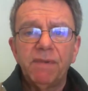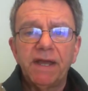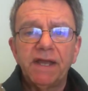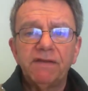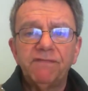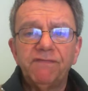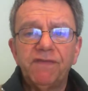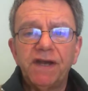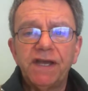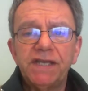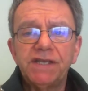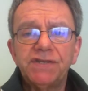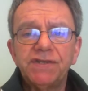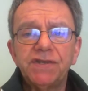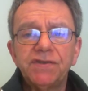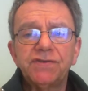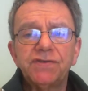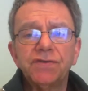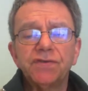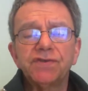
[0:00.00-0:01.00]
My
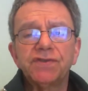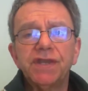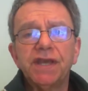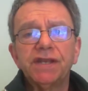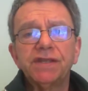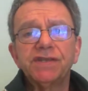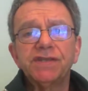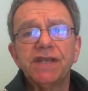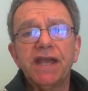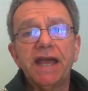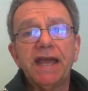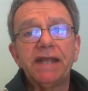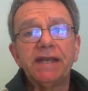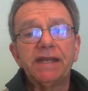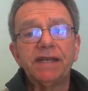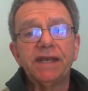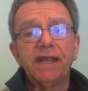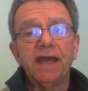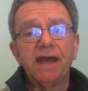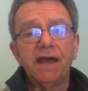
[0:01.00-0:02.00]
advice is to set
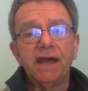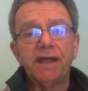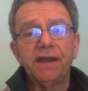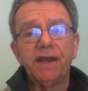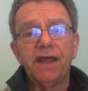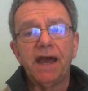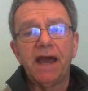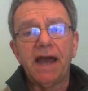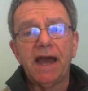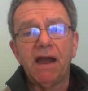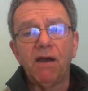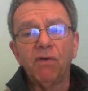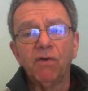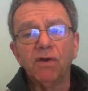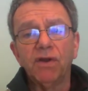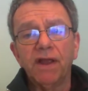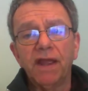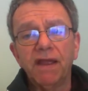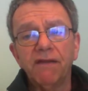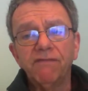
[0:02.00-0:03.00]
aside an
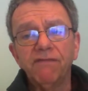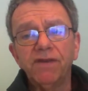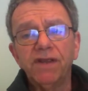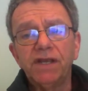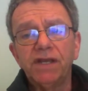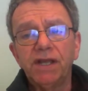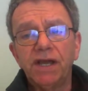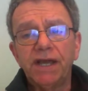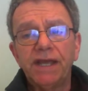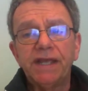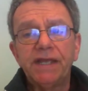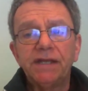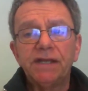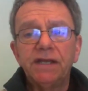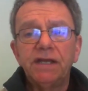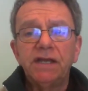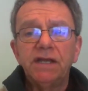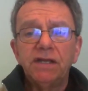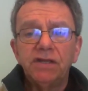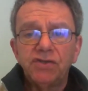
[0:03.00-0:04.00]
hour every night
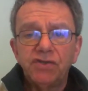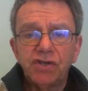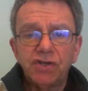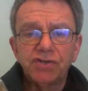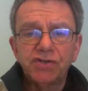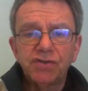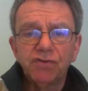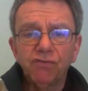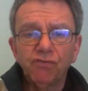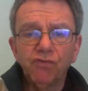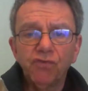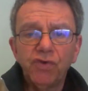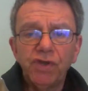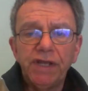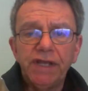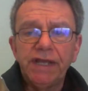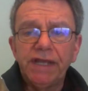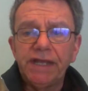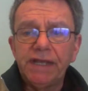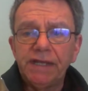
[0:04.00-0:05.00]
just to
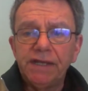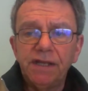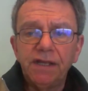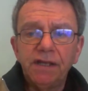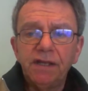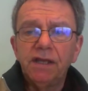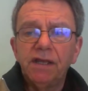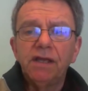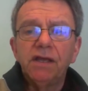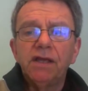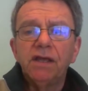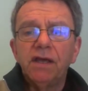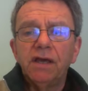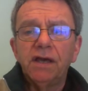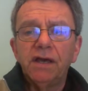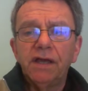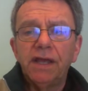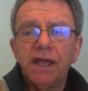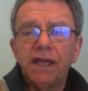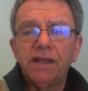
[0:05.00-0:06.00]
read
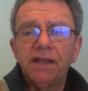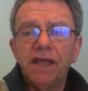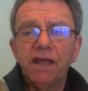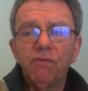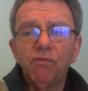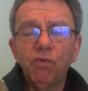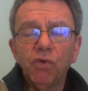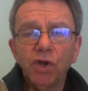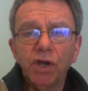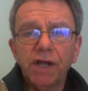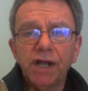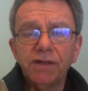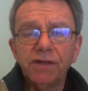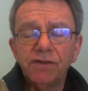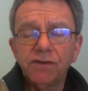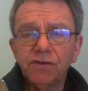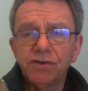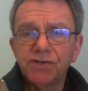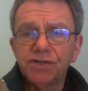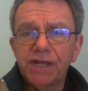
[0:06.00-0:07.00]
and then work
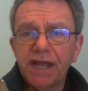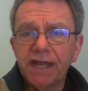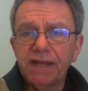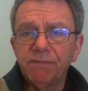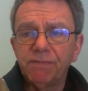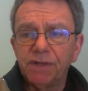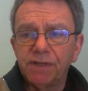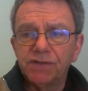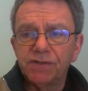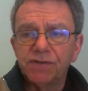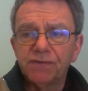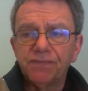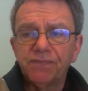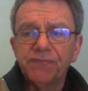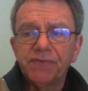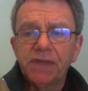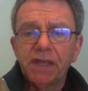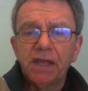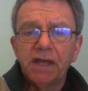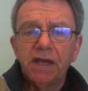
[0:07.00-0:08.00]
on your assignments.
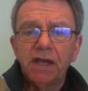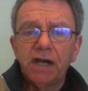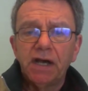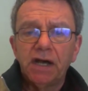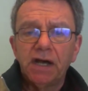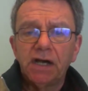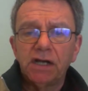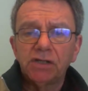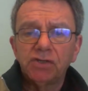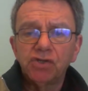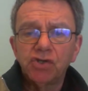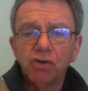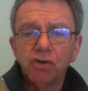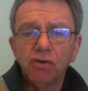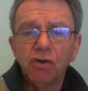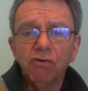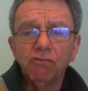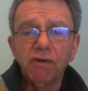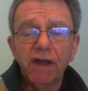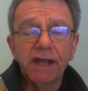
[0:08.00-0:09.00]

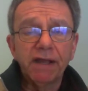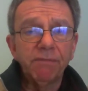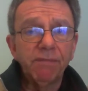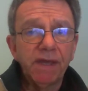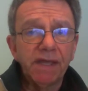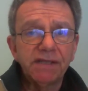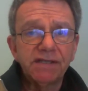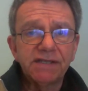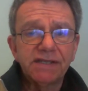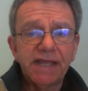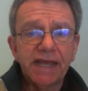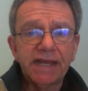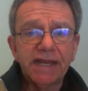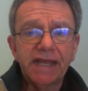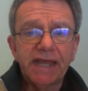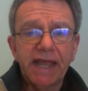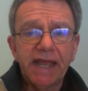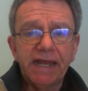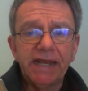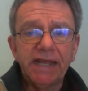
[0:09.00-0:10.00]
Turo recommends
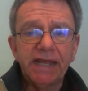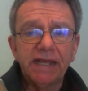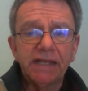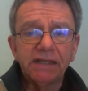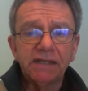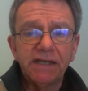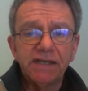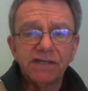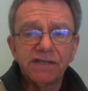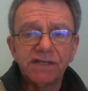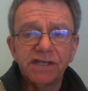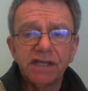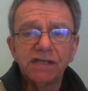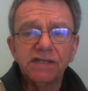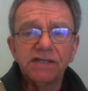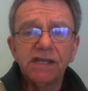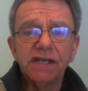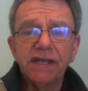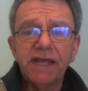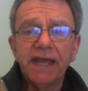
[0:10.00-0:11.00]
dedicating at least
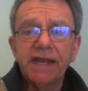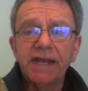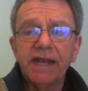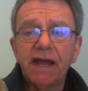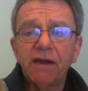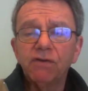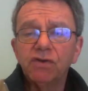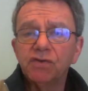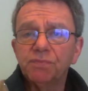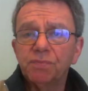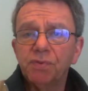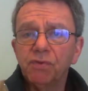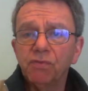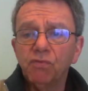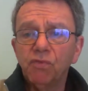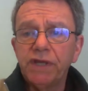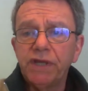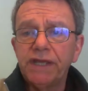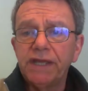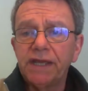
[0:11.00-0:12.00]
6 to 9 hours per
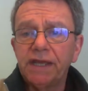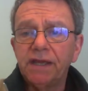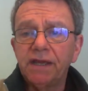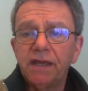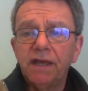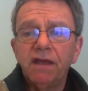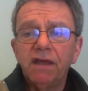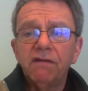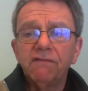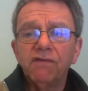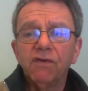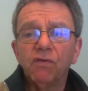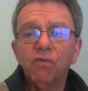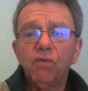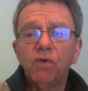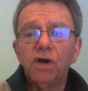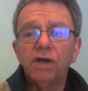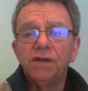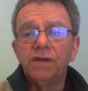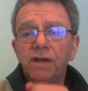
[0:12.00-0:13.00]
week for
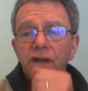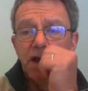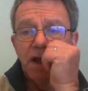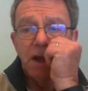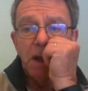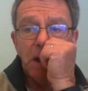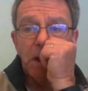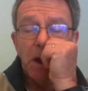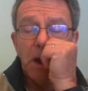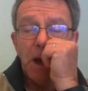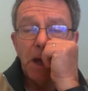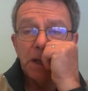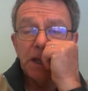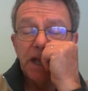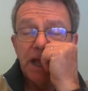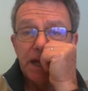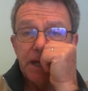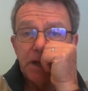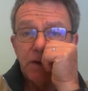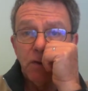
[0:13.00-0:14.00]
one
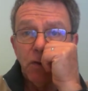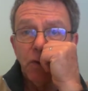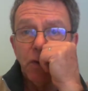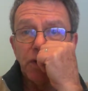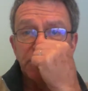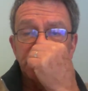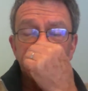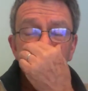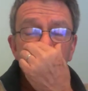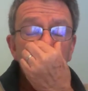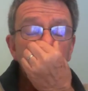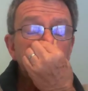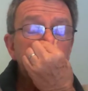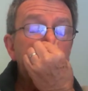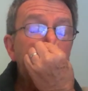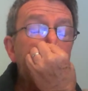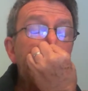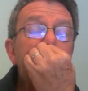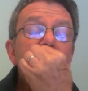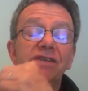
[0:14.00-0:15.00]
online course. So
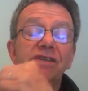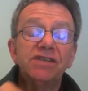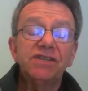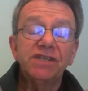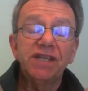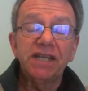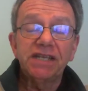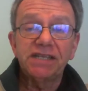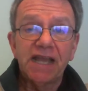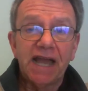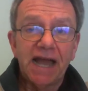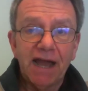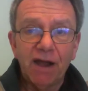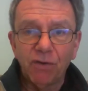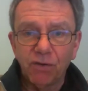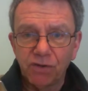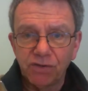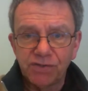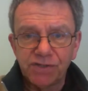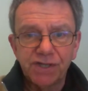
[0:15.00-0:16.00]
say 6
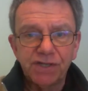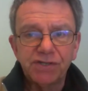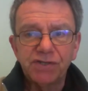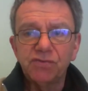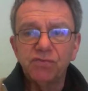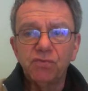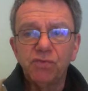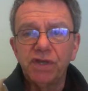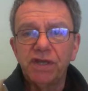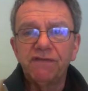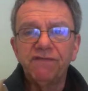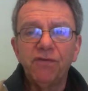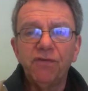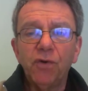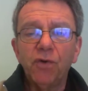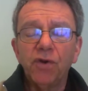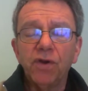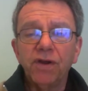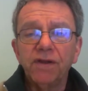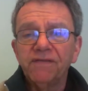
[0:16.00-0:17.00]
hours, this is week
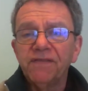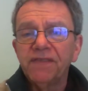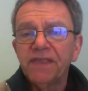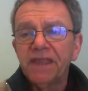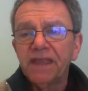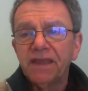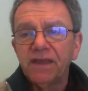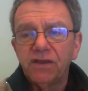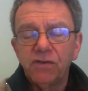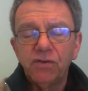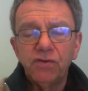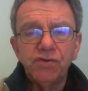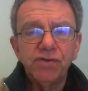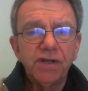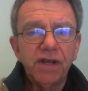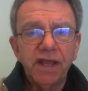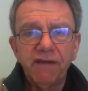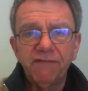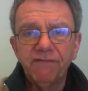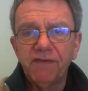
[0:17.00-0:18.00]
4. You
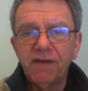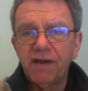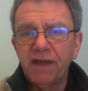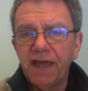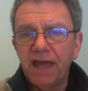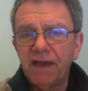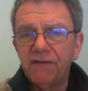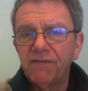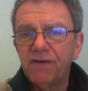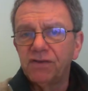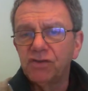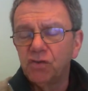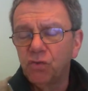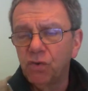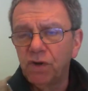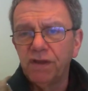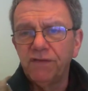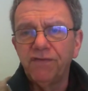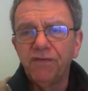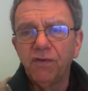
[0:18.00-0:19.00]
should have
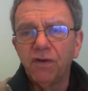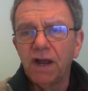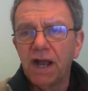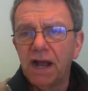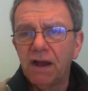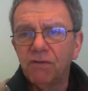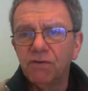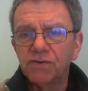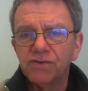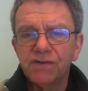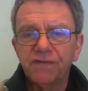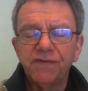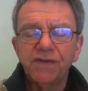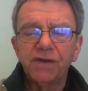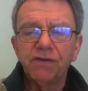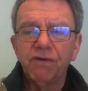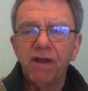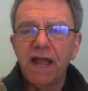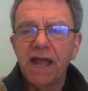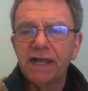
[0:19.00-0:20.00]
24 hours of
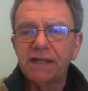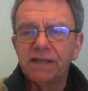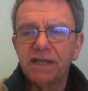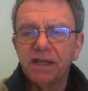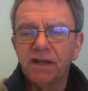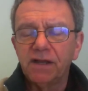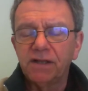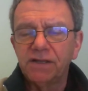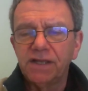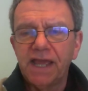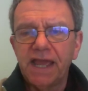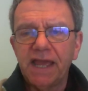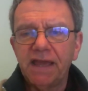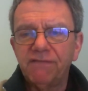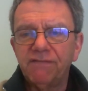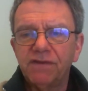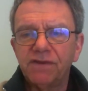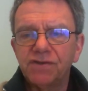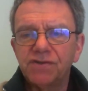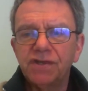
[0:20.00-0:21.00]
interacting on
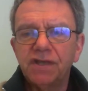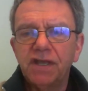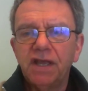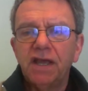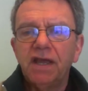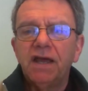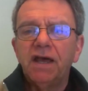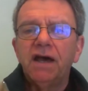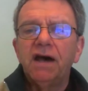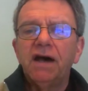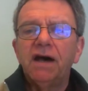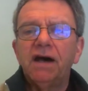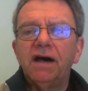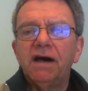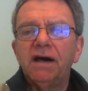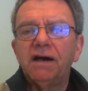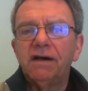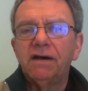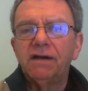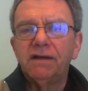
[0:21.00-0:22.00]
Canvas.
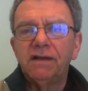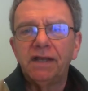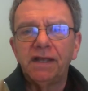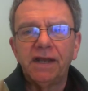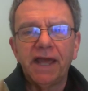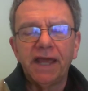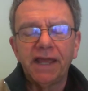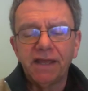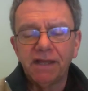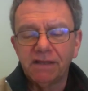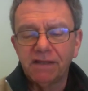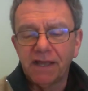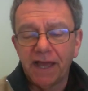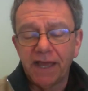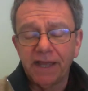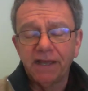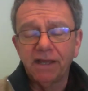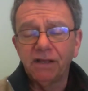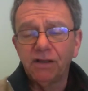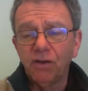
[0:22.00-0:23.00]
And I
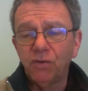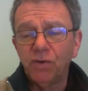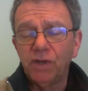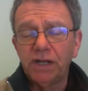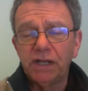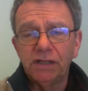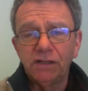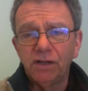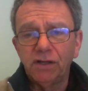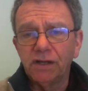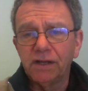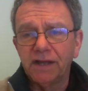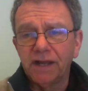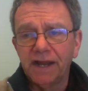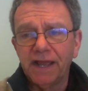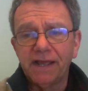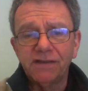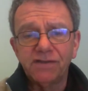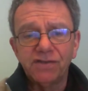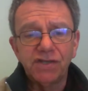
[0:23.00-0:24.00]
can go in and look,
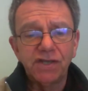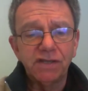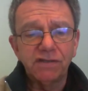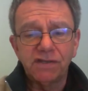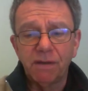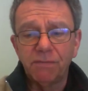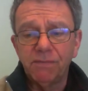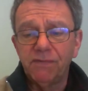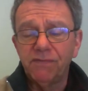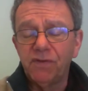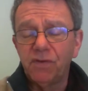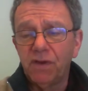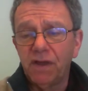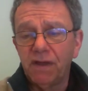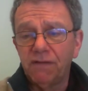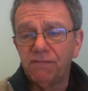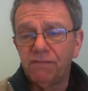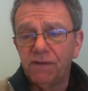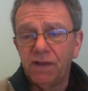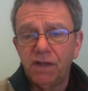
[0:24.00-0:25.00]
and I can see some of you
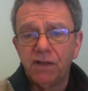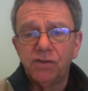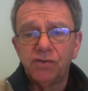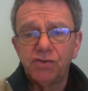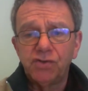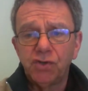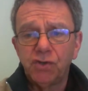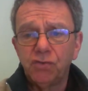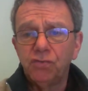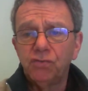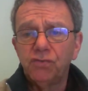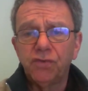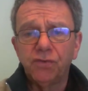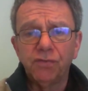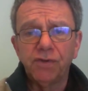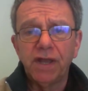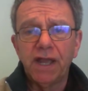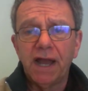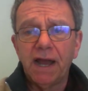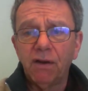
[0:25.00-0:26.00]
have
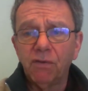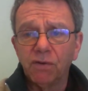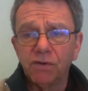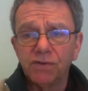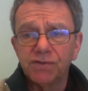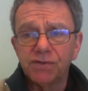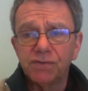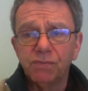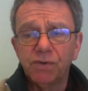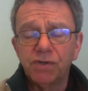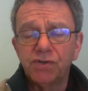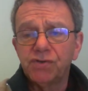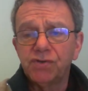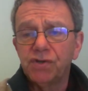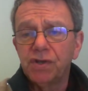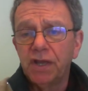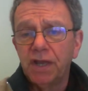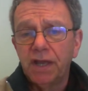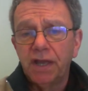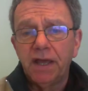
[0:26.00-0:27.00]
2-3 hours,
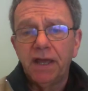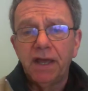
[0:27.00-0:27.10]
which